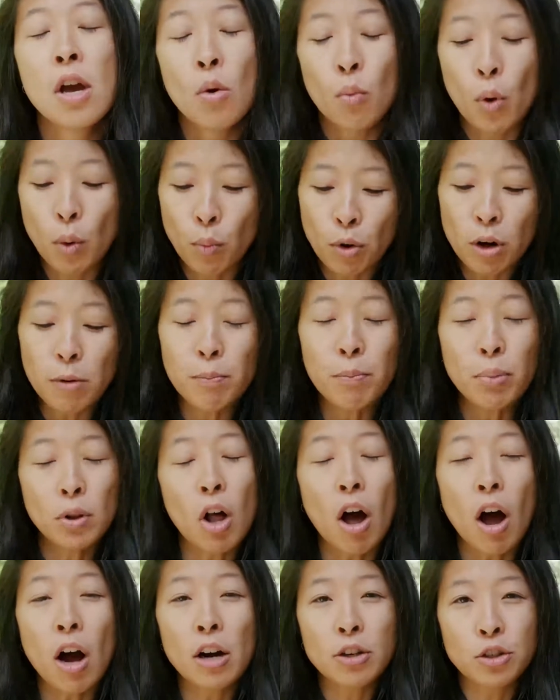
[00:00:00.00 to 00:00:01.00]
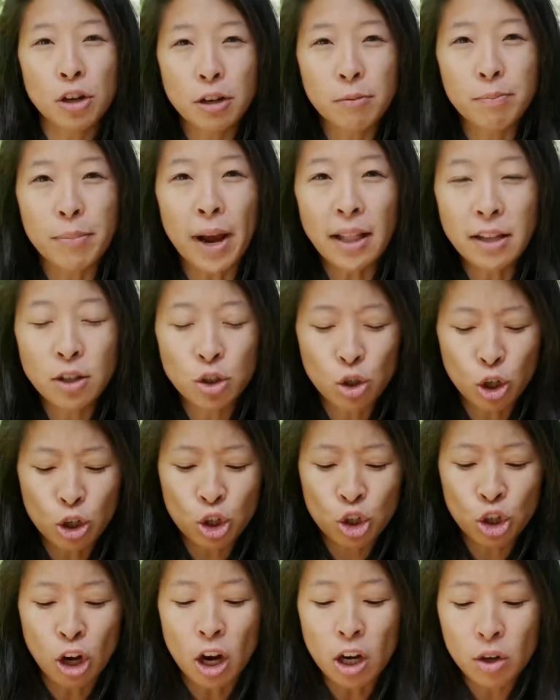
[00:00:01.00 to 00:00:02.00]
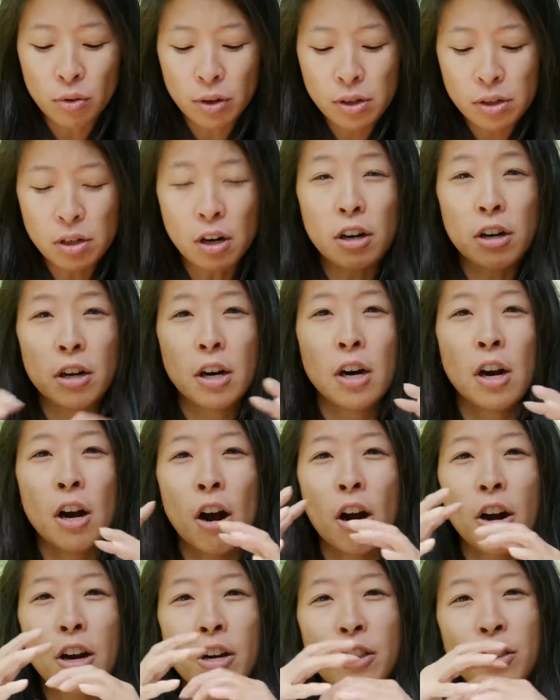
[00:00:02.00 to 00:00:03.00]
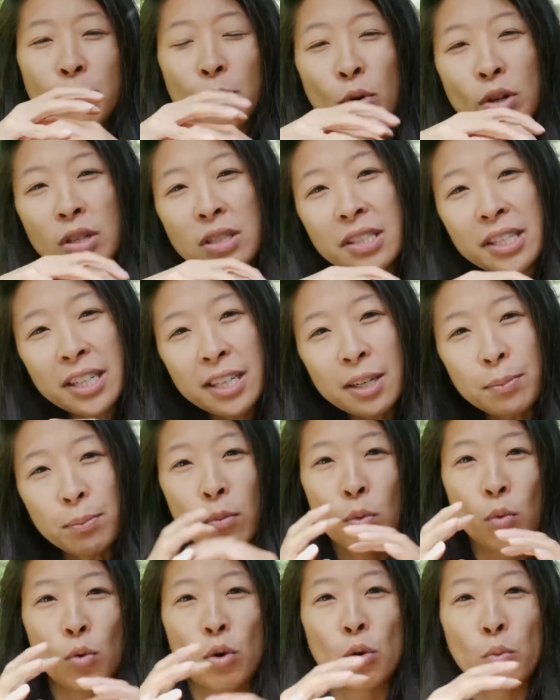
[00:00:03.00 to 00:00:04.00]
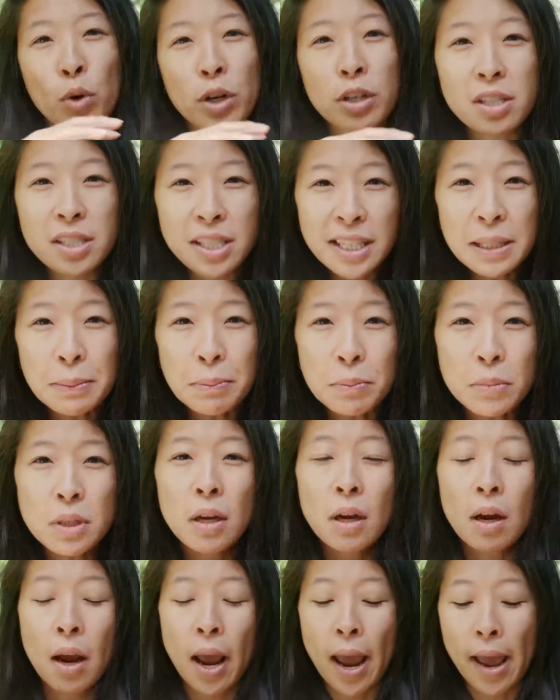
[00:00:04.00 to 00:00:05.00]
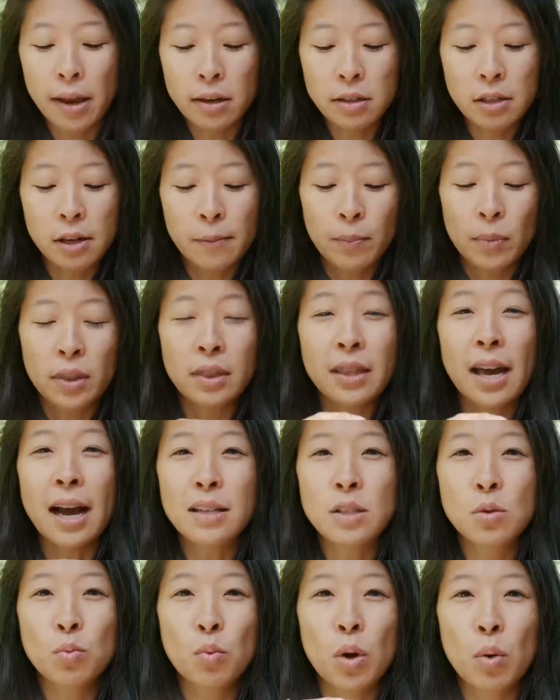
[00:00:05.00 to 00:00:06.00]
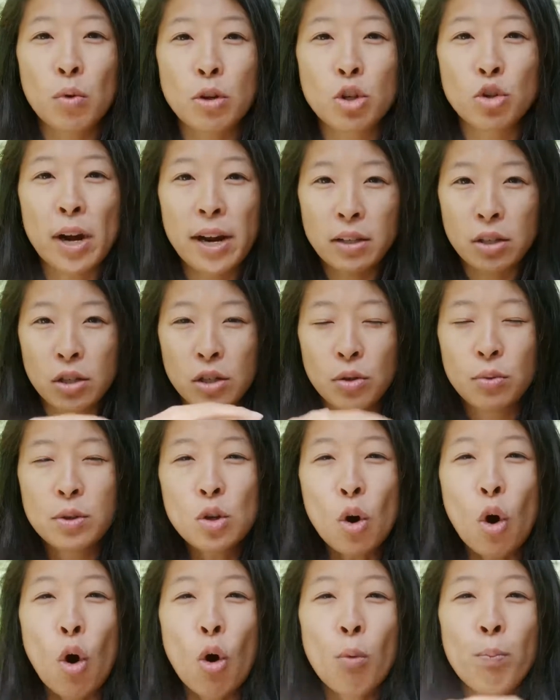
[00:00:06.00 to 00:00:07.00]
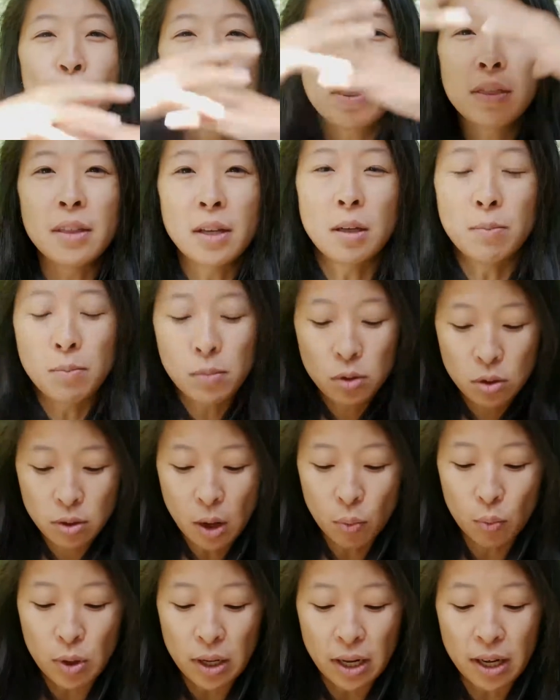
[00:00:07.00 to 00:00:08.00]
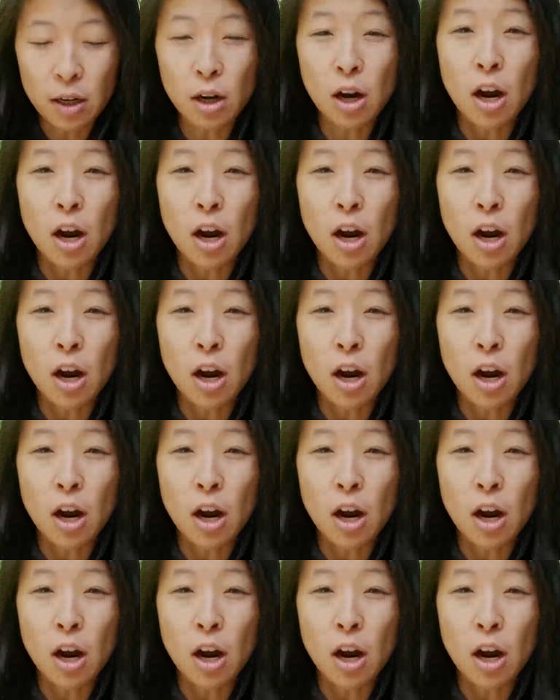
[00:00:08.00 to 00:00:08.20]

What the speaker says: when we're blocked or unbalanced, our chakras they're more dim. We're dimmed. And that's what we're trying to do, is open them so that we can